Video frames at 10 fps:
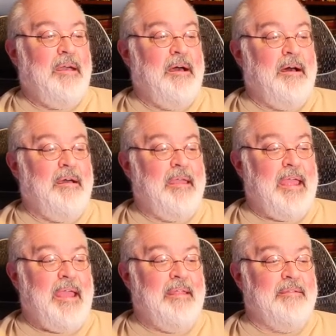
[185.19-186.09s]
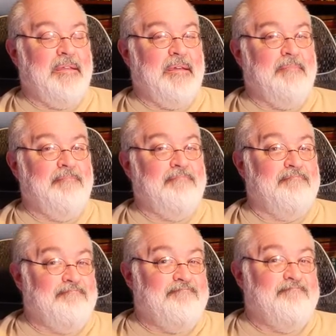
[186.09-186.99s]
Uh, and um,
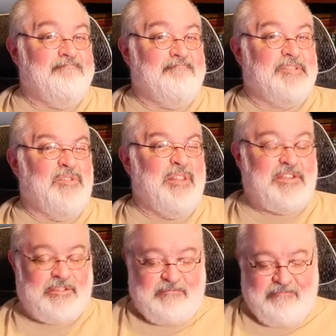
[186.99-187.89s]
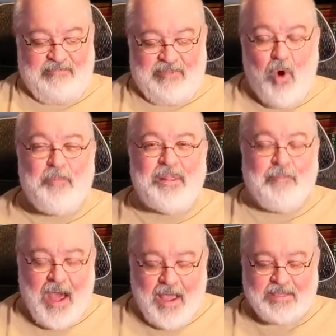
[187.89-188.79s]
so let's open the
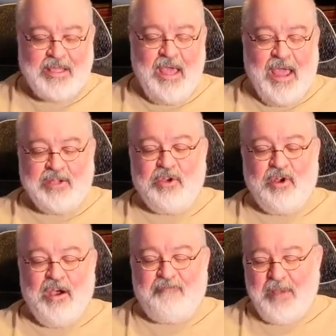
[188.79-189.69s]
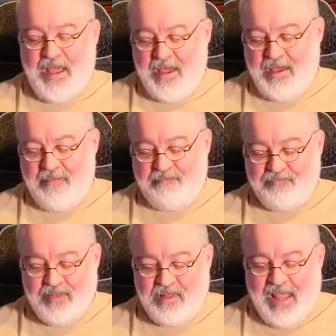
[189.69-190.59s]
box. I took off my um,
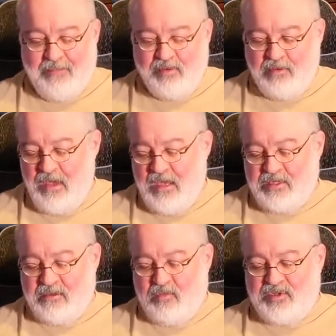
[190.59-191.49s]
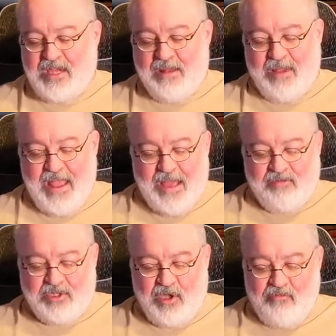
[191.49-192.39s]
label, which had my
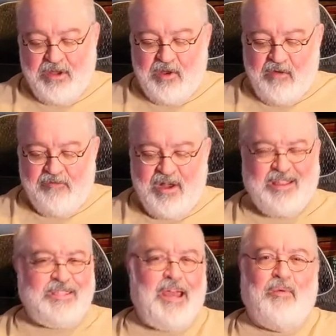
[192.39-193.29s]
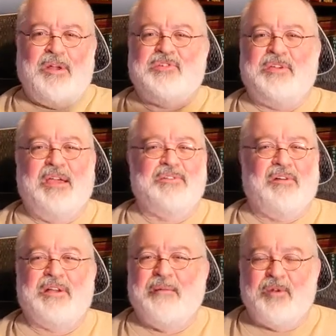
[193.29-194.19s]
address all written over it, because I don't want you guys
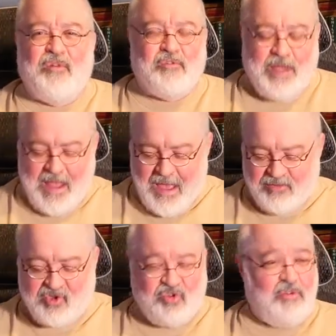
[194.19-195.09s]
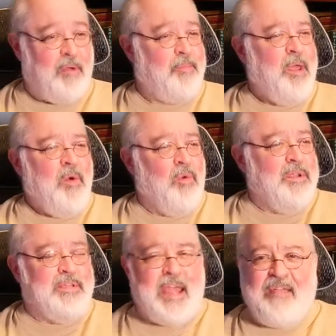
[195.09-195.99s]
all coming over my house, showing up
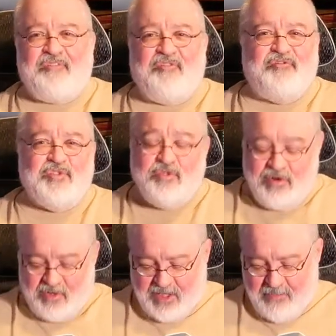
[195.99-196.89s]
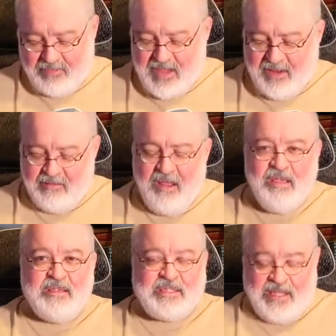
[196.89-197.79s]
one day for food or something and
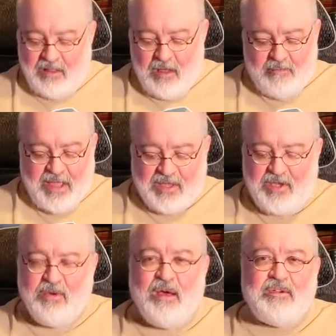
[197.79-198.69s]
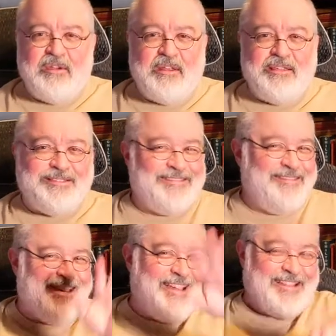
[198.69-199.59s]
steal all my QL goodies.
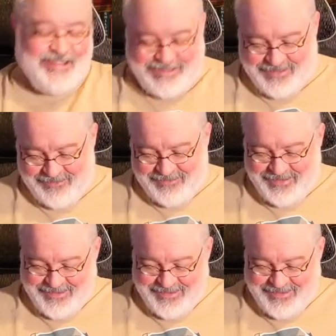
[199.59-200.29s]
Nah, just joking.